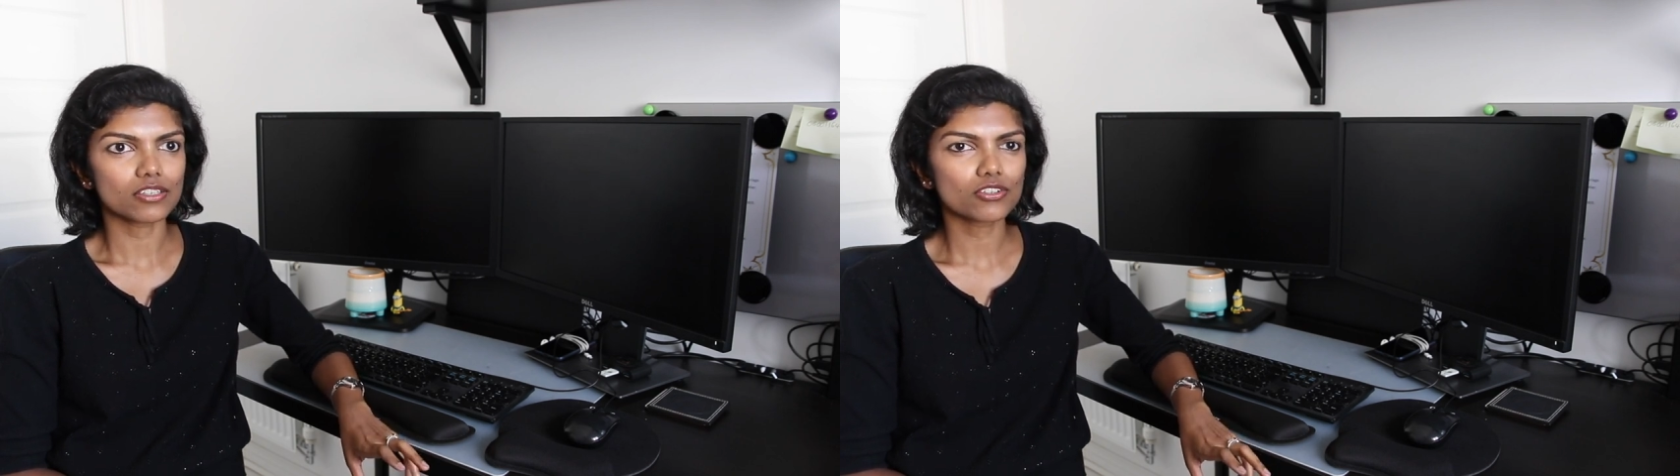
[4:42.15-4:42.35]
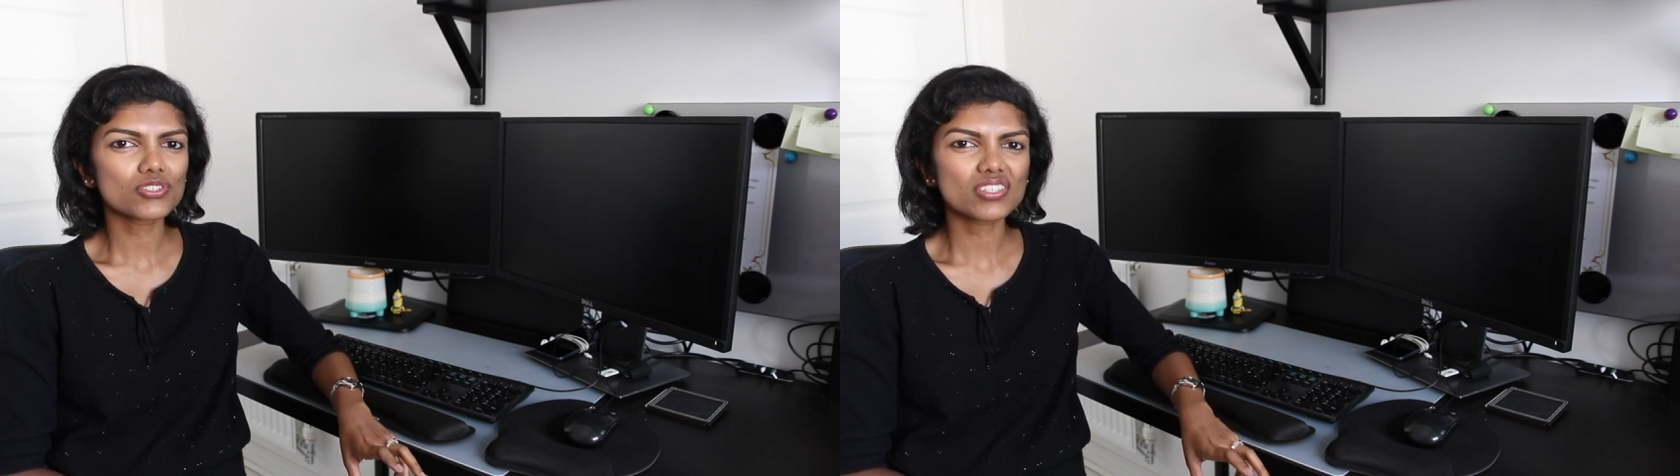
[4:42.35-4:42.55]

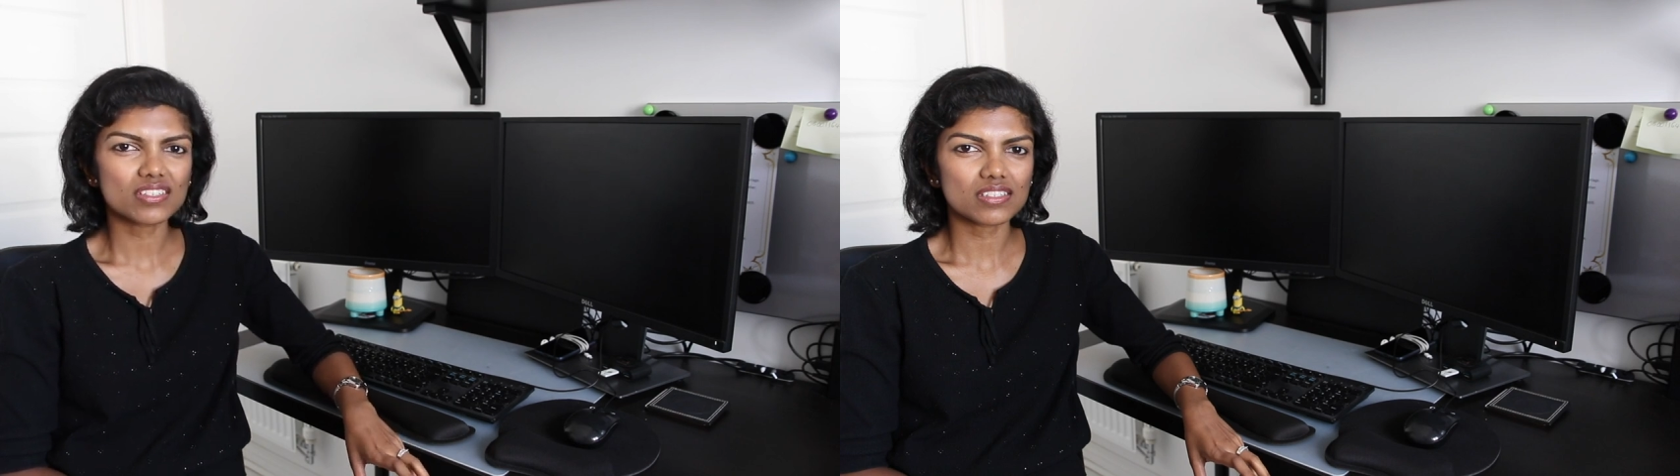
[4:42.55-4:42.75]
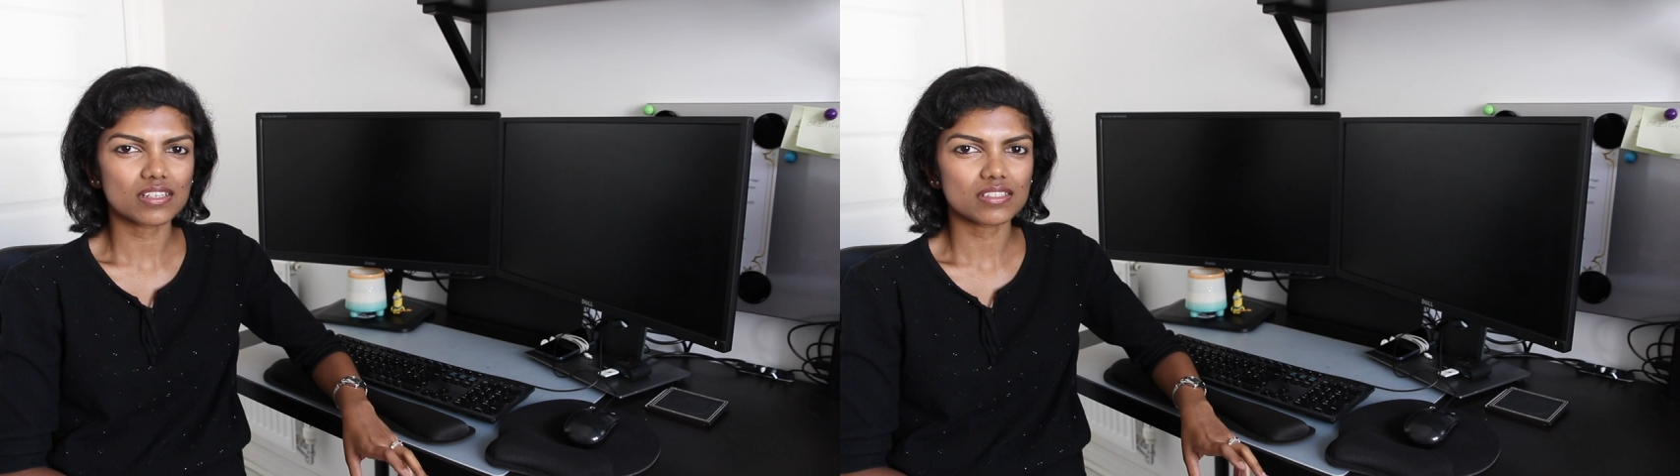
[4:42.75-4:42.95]
you know,
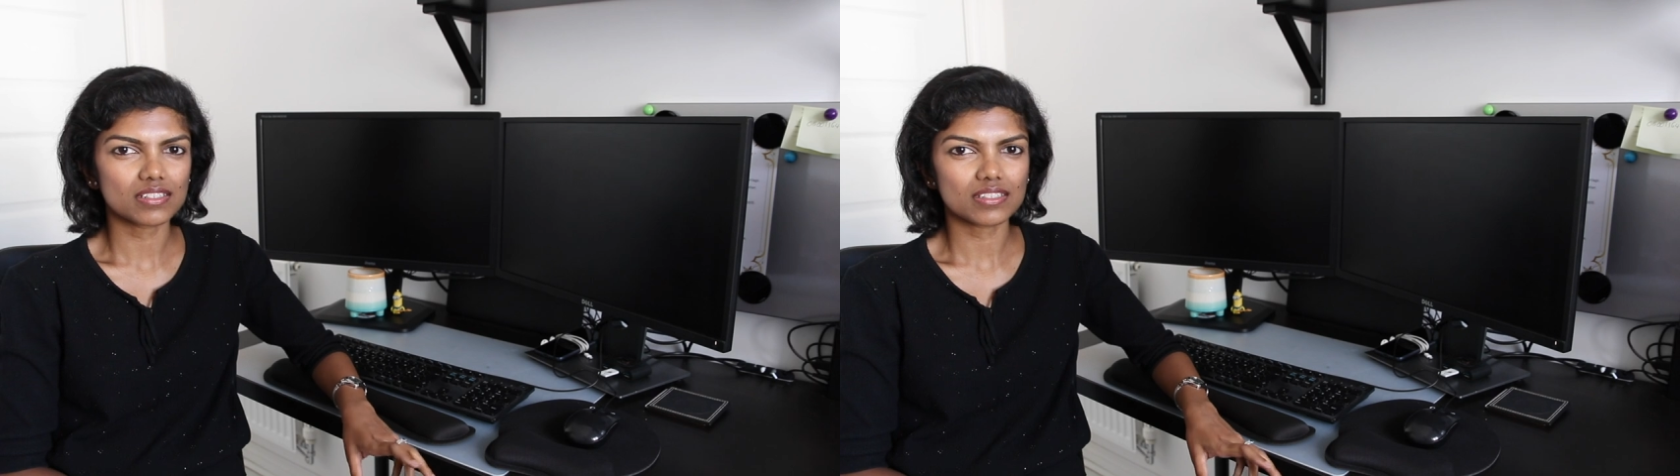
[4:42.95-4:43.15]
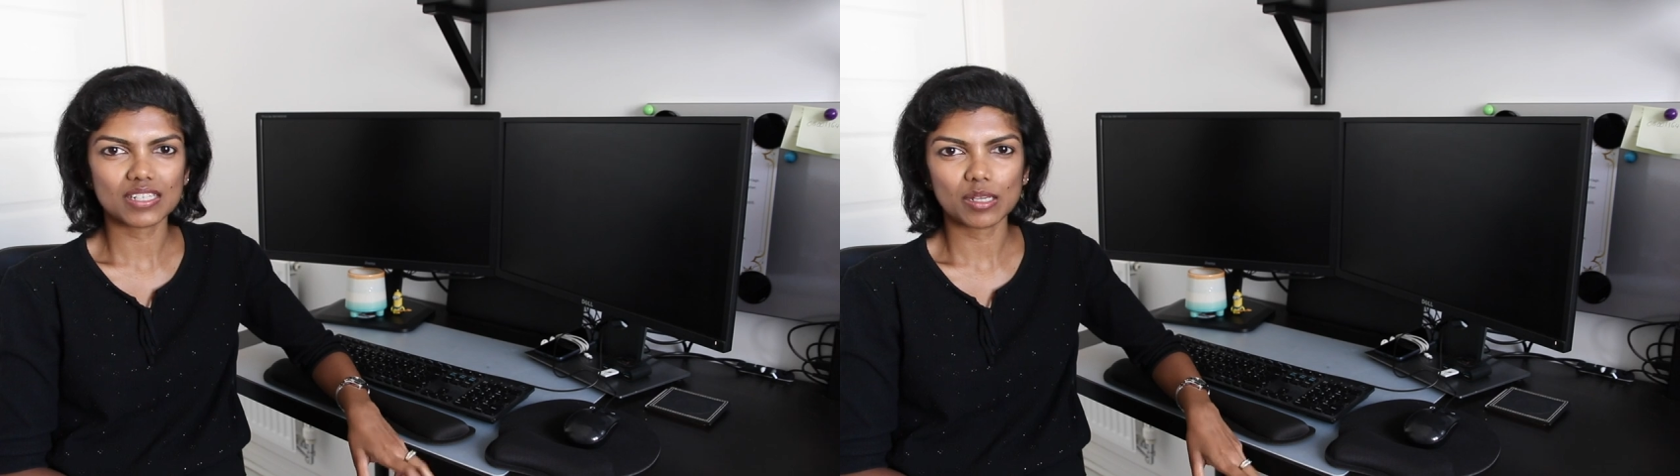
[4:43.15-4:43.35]
scissors
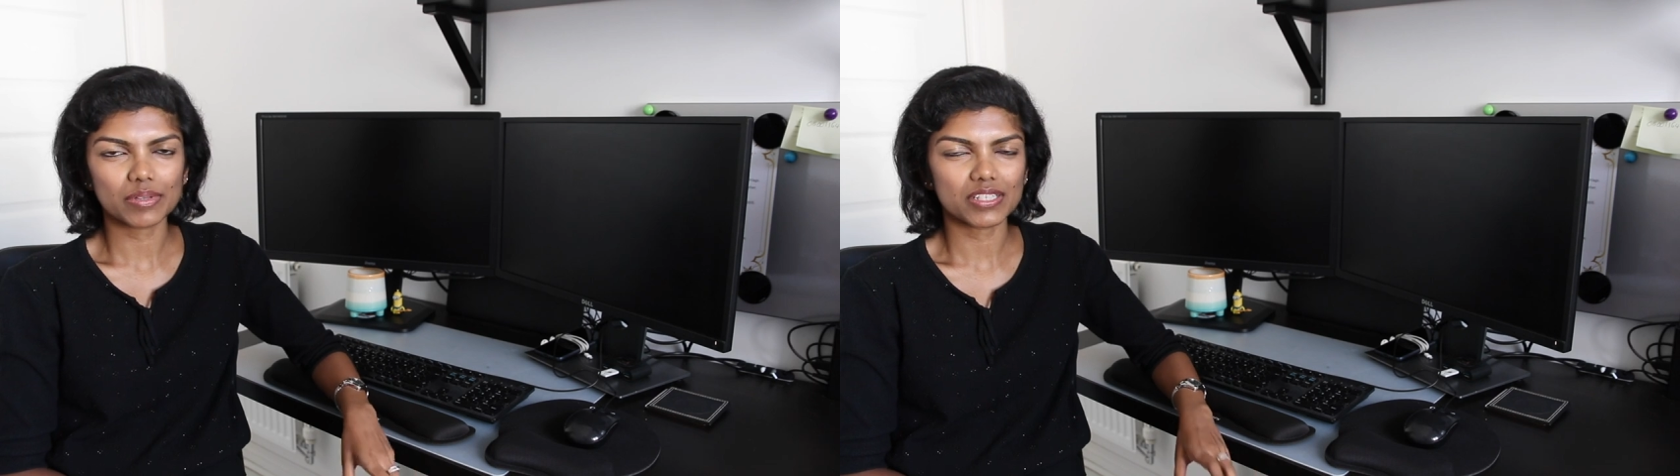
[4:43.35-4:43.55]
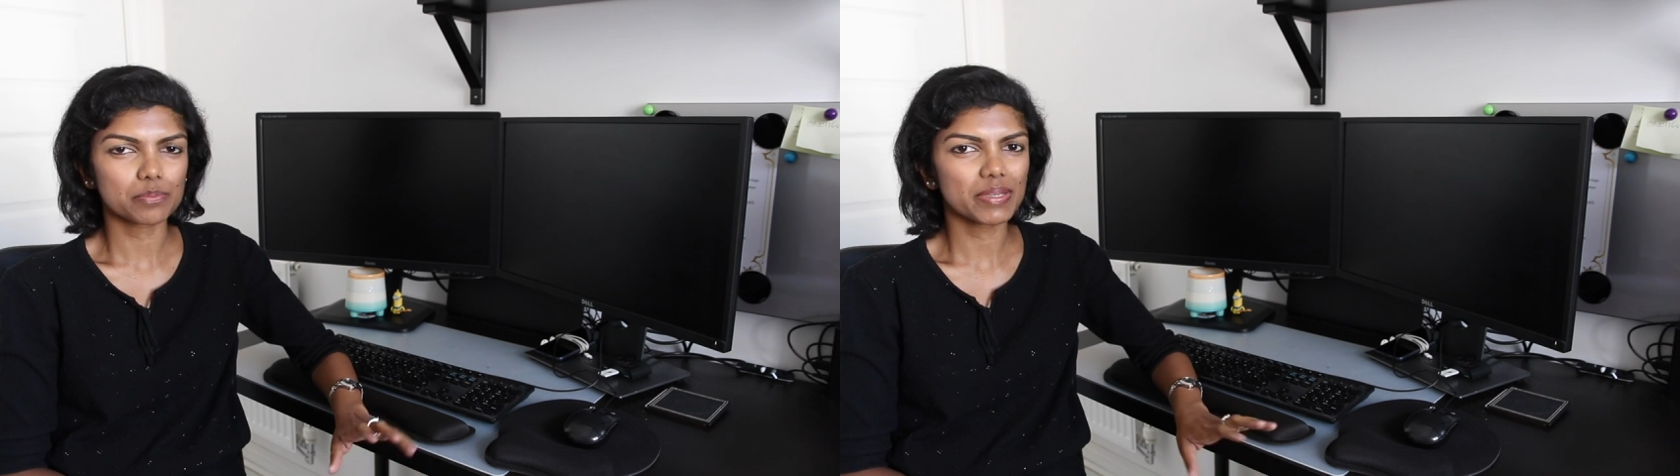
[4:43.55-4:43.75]
and staplers,